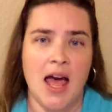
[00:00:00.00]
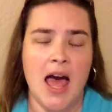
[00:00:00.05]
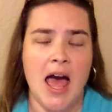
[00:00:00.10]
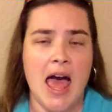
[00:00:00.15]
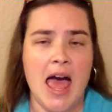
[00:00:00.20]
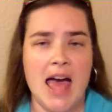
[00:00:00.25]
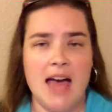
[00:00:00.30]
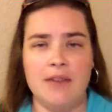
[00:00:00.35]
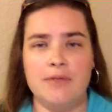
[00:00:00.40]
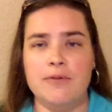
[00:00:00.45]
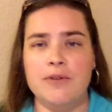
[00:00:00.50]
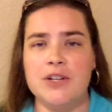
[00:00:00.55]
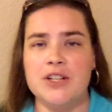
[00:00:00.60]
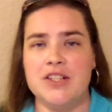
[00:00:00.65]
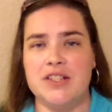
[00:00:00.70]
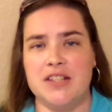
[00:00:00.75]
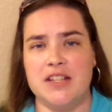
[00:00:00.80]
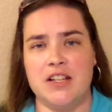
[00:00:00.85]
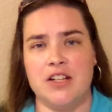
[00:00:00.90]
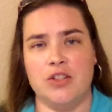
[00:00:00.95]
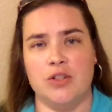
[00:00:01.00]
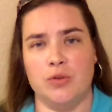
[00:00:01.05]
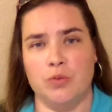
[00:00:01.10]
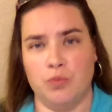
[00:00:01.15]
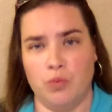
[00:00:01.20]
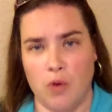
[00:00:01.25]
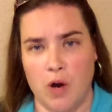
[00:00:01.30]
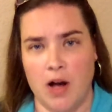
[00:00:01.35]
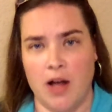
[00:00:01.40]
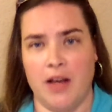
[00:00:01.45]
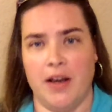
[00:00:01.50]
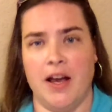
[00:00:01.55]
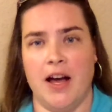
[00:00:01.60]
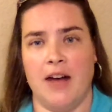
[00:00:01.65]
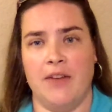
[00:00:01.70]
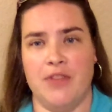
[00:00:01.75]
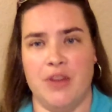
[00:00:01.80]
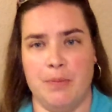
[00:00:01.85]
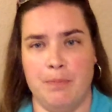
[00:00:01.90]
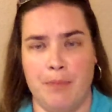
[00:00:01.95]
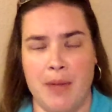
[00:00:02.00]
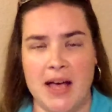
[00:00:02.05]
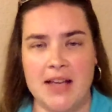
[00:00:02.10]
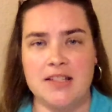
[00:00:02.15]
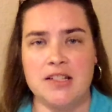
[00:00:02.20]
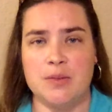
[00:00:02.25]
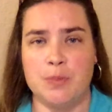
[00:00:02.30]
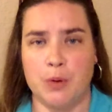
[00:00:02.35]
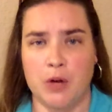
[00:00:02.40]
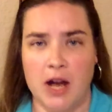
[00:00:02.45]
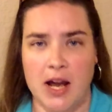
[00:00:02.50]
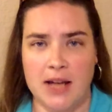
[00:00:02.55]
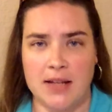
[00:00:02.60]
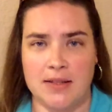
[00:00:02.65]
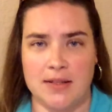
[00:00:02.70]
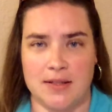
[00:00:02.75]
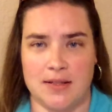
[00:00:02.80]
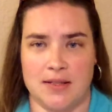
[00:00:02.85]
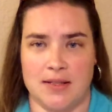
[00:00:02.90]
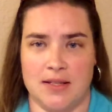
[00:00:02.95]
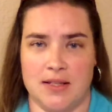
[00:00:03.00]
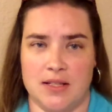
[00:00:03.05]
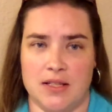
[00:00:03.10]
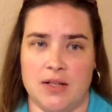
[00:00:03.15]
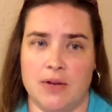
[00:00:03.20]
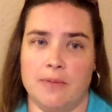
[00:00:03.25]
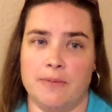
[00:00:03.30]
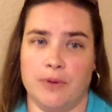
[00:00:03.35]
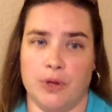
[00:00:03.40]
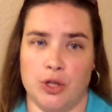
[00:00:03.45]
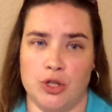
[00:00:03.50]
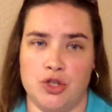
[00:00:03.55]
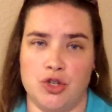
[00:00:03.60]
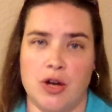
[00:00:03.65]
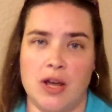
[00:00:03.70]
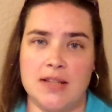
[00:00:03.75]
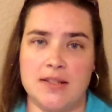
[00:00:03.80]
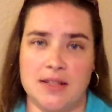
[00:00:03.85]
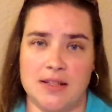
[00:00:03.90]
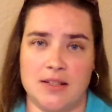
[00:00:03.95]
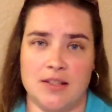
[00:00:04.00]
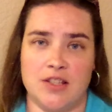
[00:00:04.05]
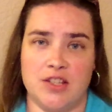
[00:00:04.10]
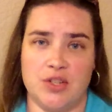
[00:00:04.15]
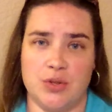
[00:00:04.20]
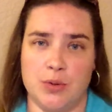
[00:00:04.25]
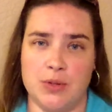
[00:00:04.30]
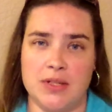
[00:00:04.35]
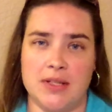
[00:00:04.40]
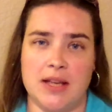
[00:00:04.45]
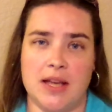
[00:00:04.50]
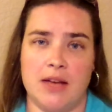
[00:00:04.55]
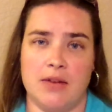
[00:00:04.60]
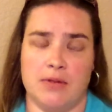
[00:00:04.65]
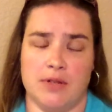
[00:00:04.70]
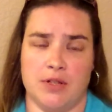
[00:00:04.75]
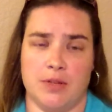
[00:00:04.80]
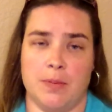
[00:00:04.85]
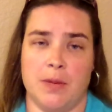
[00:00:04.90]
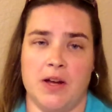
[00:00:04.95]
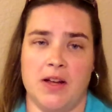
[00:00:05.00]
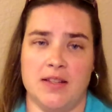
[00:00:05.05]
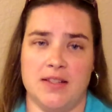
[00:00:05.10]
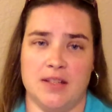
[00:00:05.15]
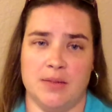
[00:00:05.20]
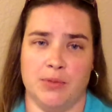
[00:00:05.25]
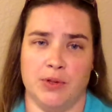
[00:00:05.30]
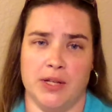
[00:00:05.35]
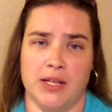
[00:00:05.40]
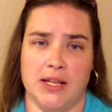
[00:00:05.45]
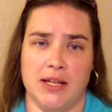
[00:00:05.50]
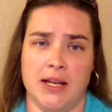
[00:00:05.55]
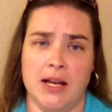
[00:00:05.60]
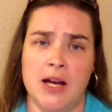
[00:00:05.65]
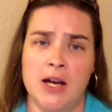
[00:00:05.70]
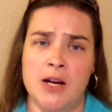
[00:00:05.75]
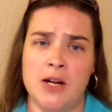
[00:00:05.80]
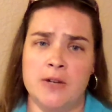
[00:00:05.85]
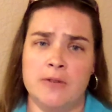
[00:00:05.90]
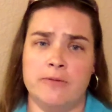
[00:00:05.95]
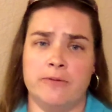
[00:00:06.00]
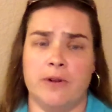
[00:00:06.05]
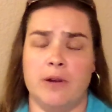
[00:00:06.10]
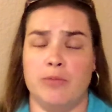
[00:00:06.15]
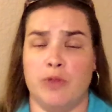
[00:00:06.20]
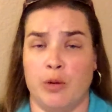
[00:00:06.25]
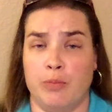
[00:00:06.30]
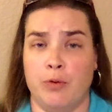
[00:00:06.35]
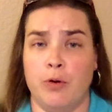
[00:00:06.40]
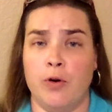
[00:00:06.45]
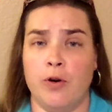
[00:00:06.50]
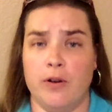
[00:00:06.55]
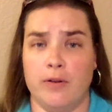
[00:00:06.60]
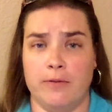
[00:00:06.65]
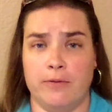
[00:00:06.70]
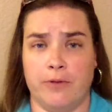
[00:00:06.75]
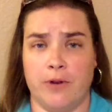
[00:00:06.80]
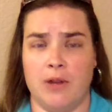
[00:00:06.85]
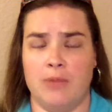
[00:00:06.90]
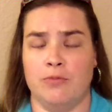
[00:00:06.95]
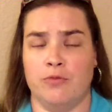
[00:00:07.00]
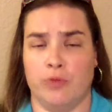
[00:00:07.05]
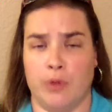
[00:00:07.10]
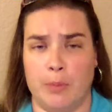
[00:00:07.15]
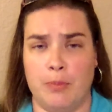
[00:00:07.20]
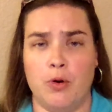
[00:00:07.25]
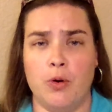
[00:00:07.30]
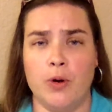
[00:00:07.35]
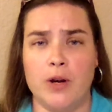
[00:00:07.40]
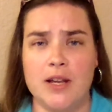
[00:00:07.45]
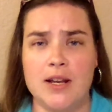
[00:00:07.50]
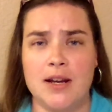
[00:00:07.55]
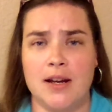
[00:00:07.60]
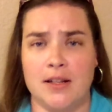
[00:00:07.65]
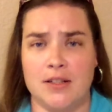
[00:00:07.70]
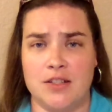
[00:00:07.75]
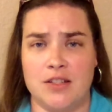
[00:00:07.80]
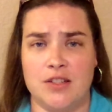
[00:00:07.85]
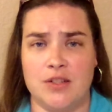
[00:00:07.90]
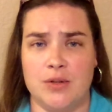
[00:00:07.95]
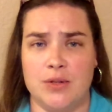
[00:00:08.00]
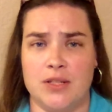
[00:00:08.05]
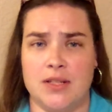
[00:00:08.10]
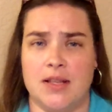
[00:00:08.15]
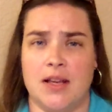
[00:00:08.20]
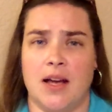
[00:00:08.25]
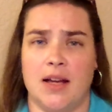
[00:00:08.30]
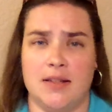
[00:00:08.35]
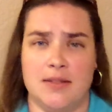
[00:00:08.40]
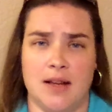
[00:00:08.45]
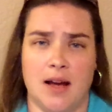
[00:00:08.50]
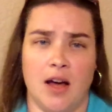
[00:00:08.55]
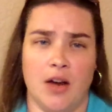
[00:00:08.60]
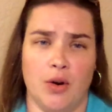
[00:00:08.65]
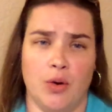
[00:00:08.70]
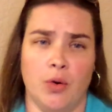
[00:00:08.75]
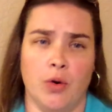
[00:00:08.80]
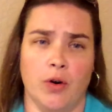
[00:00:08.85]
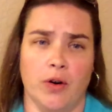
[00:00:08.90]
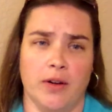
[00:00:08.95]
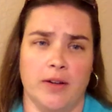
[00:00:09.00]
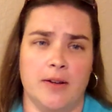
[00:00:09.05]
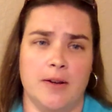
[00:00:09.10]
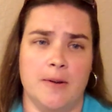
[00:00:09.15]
every single one of the best practices for addressing suicide responsibly from reportingonsuicide.org.